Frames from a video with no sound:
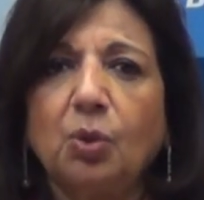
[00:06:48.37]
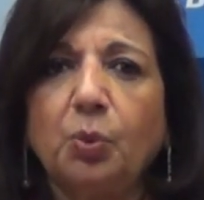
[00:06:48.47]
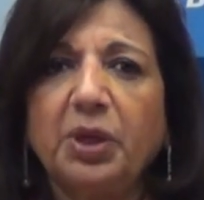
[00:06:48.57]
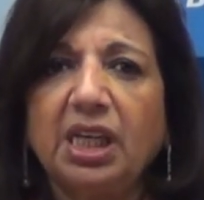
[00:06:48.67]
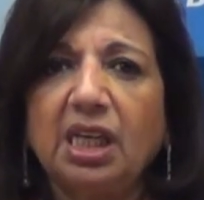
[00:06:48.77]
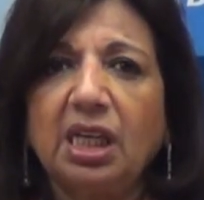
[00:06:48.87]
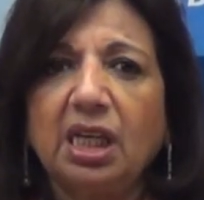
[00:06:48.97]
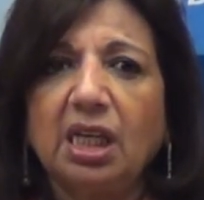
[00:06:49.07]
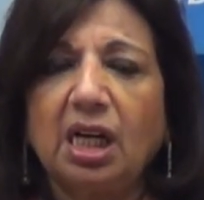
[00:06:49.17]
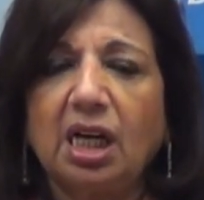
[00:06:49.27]

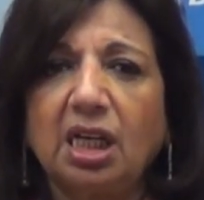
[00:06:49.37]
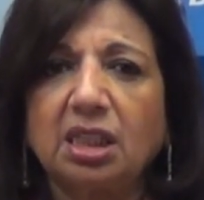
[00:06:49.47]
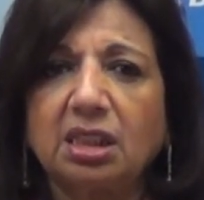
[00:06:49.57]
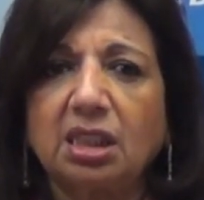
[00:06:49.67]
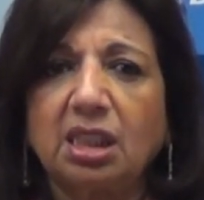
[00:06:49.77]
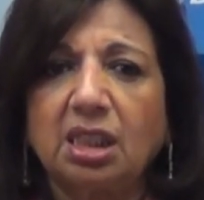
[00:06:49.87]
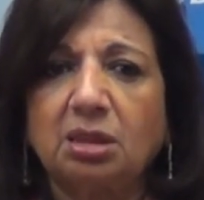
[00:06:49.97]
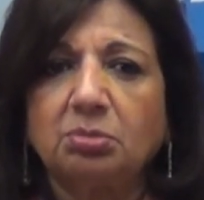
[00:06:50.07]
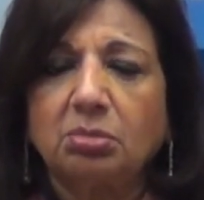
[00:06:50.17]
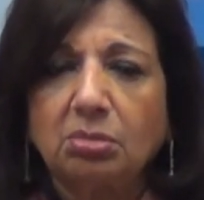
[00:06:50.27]
We
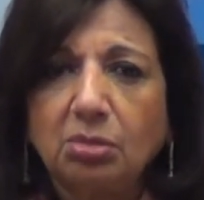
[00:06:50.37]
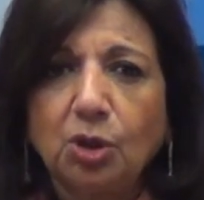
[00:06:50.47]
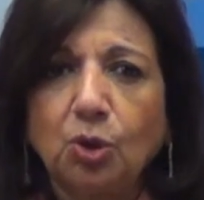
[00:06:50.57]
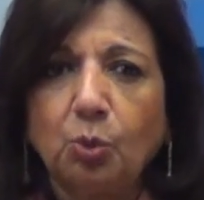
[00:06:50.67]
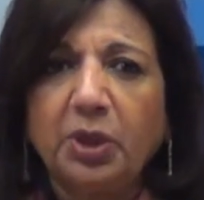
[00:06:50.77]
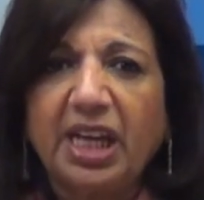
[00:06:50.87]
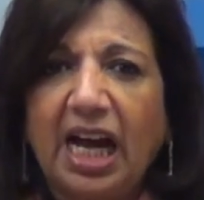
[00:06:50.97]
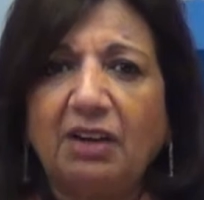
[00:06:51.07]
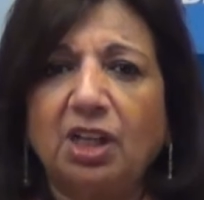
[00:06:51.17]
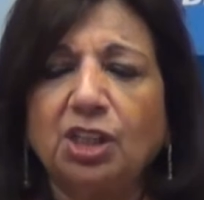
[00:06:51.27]

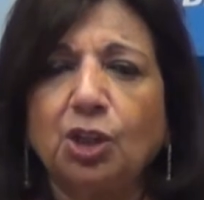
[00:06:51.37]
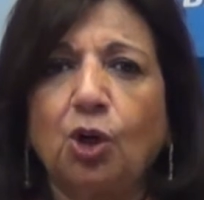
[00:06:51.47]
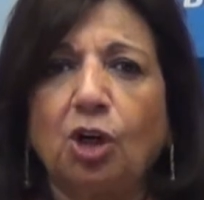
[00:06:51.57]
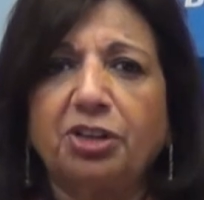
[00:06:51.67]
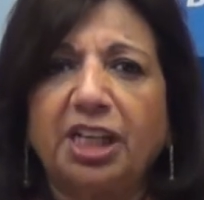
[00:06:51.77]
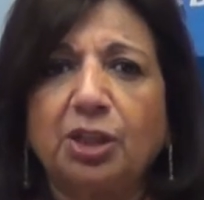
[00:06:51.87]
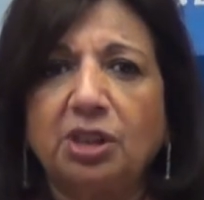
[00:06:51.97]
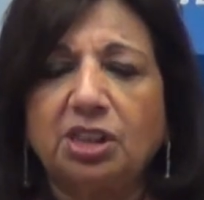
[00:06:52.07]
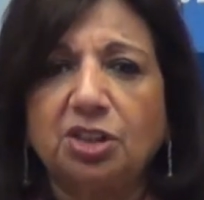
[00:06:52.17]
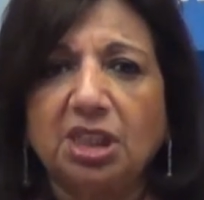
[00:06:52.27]
have undergone
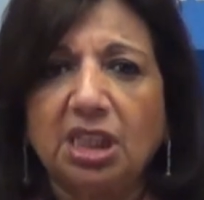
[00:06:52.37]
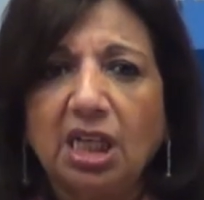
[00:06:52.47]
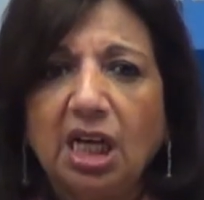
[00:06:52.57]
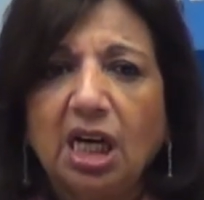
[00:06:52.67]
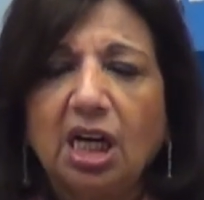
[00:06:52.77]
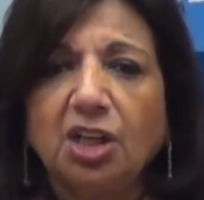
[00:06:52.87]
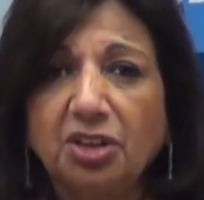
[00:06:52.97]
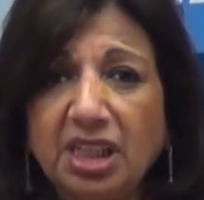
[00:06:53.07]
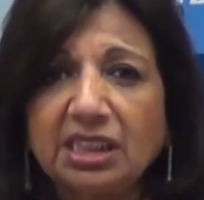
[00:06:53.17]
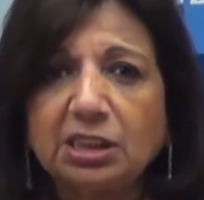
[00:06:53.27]
regulatory
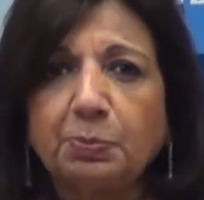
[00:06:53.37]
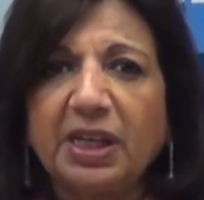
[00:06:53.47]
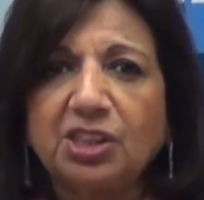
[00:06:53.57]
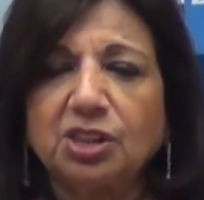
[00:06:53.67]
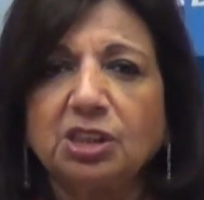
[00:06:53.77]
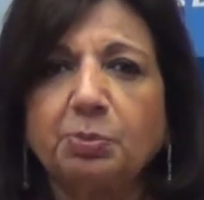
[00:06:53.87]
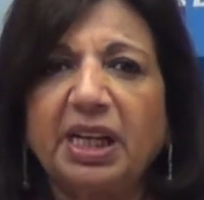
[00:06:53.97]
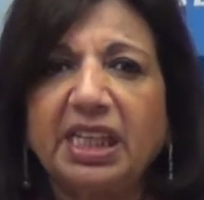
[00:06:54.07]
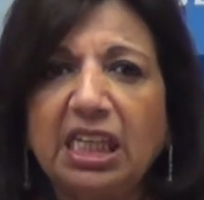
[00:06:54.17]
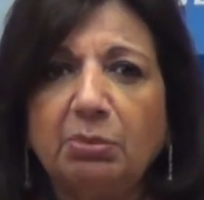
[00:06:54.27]
re-inspections
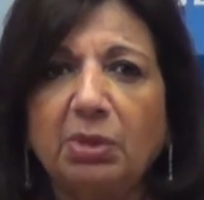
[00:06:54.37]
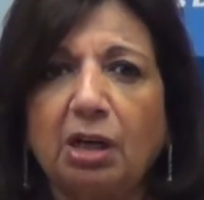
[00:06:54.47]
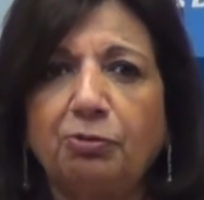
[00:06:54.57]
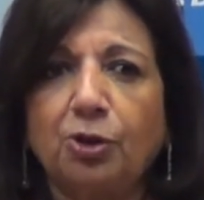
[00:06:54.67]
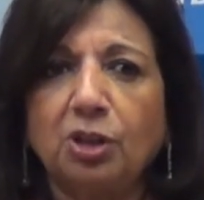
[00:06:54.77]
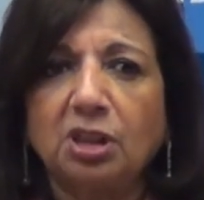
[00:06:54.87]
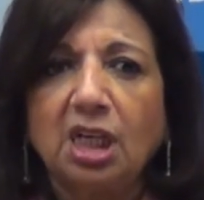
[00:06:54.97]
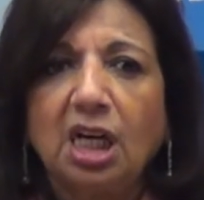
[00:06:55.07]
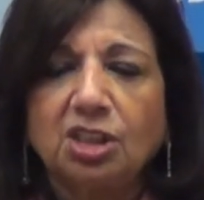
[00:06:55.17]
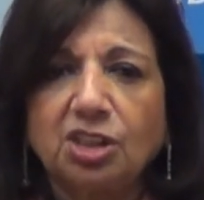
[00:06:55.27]
by EMA for
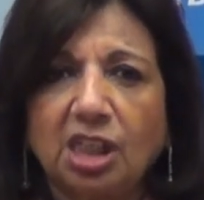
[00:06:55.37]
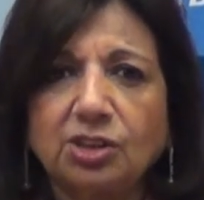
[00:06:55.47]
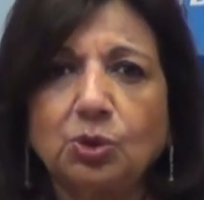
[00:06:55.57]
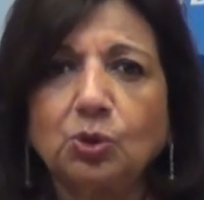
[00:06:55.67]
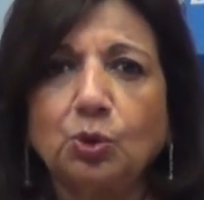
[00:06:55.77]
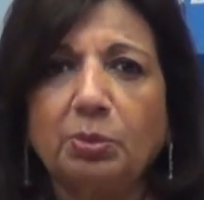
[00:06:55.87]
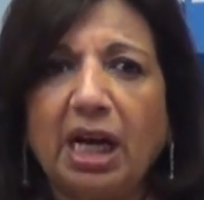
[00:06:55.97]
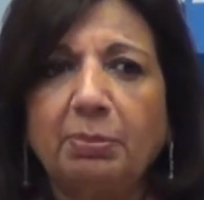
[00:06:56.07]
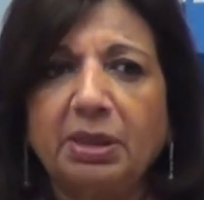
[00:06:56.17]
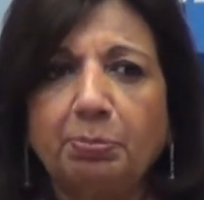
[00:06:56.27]

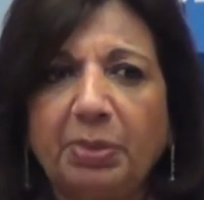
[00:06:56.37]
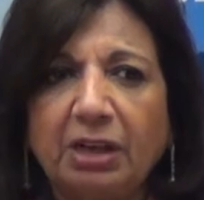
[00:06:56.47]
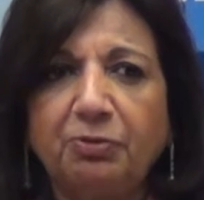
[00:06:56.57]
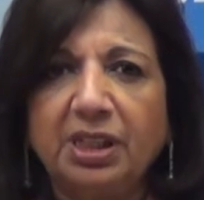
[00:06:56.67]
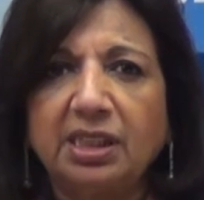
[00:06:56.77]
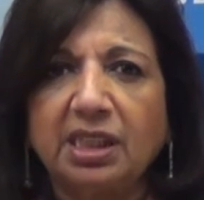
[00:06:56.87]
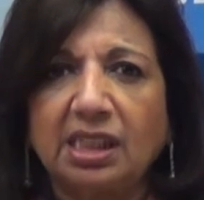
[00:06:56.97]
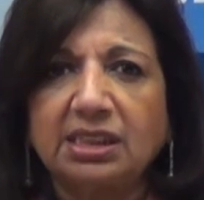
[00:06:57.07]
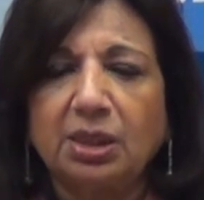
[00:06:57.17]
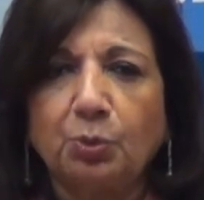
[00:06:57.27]
trastuzumab and
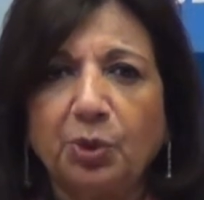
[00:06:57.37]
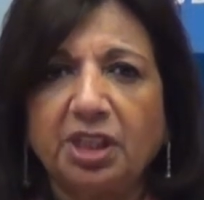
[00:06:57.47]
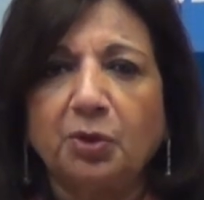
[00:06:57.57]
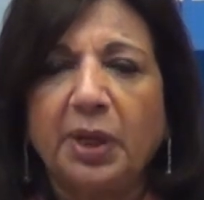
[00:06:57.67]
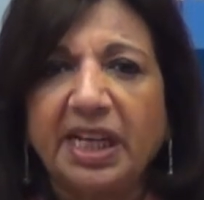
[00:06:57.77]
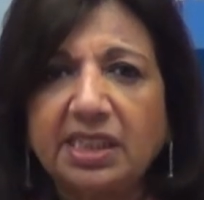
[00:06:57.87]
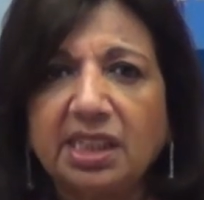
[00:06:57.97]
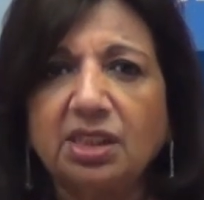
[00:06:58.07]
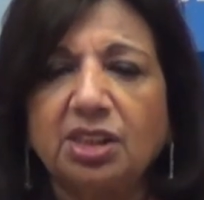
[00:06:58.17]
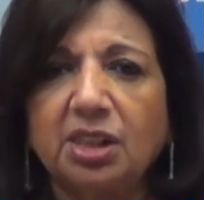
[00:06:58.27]
pegfilgrastim. We are
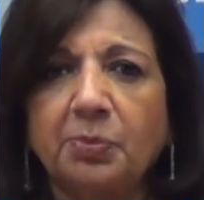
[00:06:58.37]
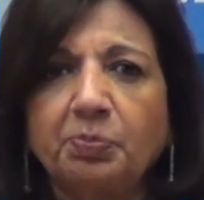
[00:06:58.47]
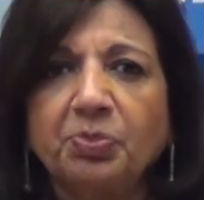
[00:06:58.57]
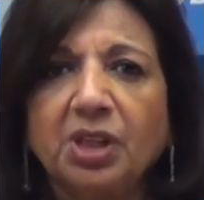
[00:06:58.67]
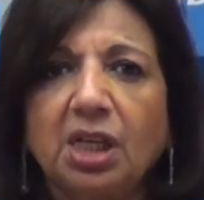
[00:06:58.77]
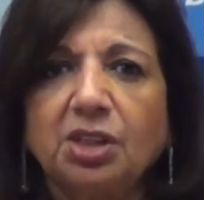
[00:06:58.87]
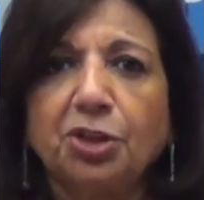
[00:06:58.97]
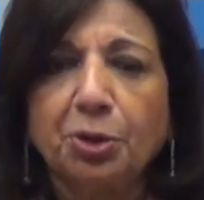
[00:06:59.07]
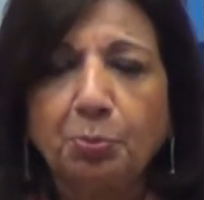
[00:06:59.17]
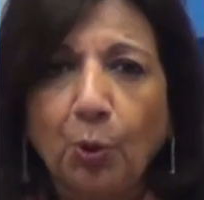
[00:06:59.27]
awaiting the
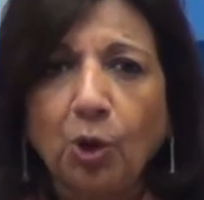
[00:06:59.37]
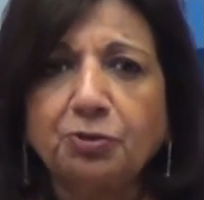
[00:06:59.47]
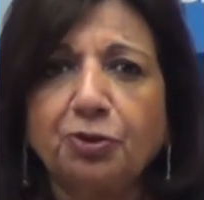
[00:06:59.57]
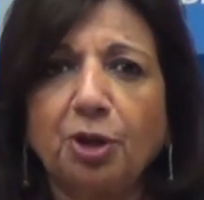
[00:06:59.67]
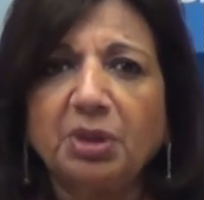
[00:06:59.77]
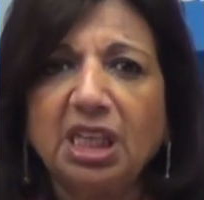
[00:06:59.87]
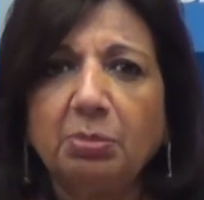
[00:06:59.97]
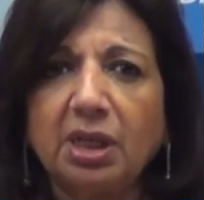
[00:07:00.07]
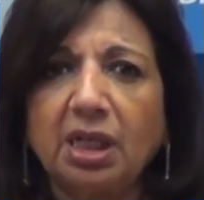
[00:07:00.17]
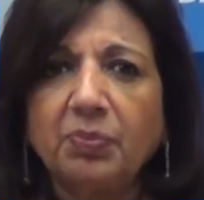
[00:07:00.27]
report from
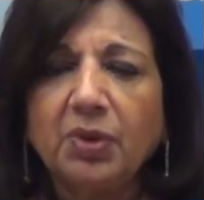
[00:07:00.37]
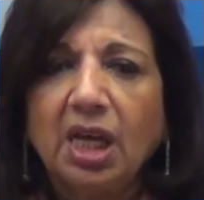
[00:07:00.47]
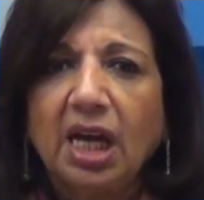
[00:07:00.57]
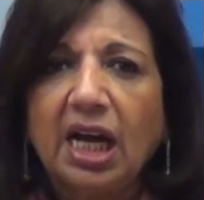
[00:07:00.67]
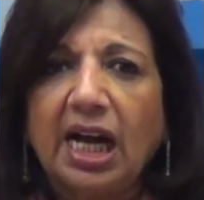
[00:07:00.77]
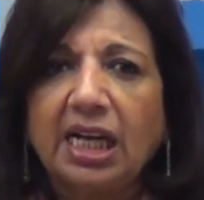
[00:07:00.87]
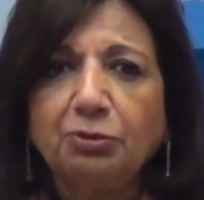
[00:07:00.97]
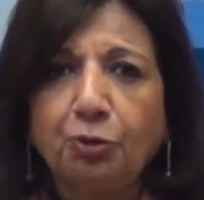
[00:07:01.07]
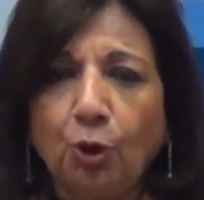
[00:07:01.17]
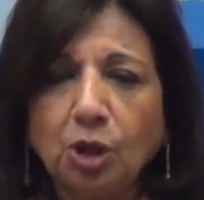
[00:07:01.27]
EMA, and
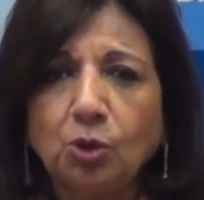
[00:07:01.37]
if all